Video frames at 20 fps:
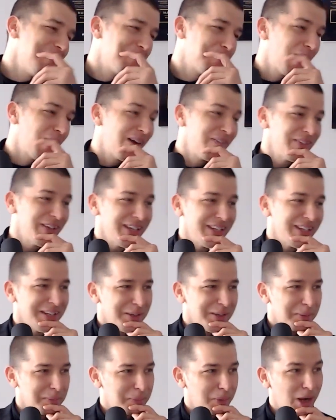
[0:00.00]
So how profit, much do you want
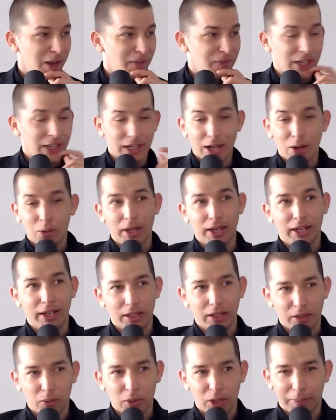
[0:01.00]
to take profit, home? I want
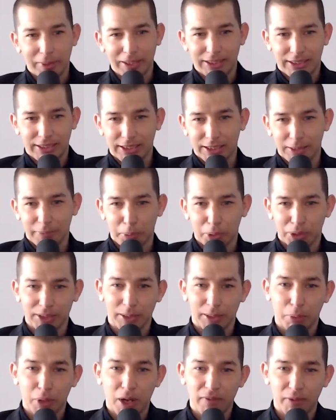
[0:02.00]
to, I want to be sixty
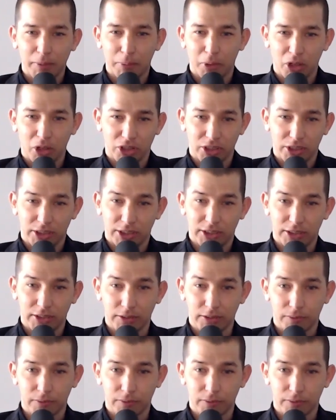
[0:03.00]
percent profit margins.